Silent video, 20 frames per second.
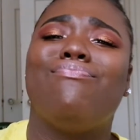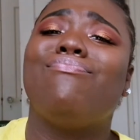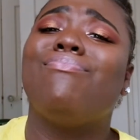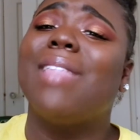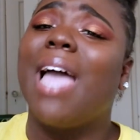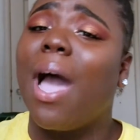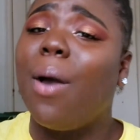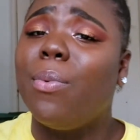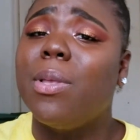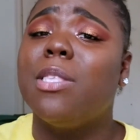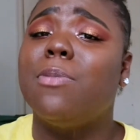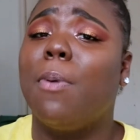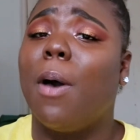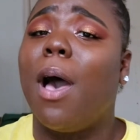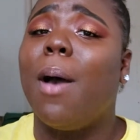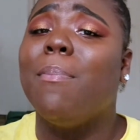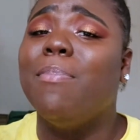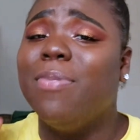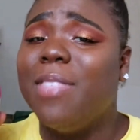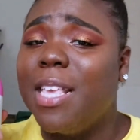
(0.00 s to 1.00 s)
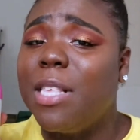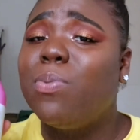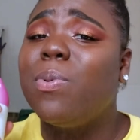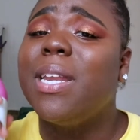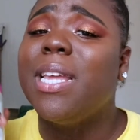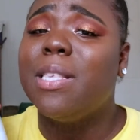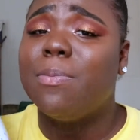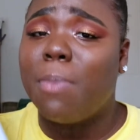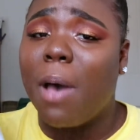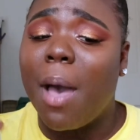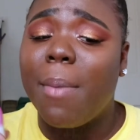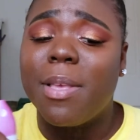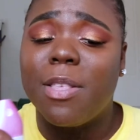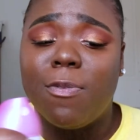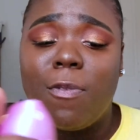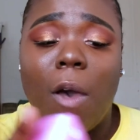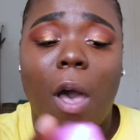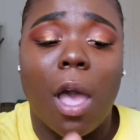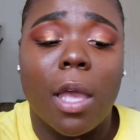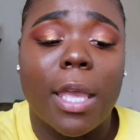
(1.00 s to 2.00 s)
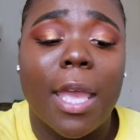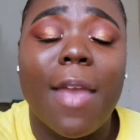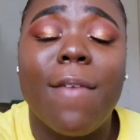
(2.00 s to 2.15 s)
That one's bomb. This one is bomb as fuck.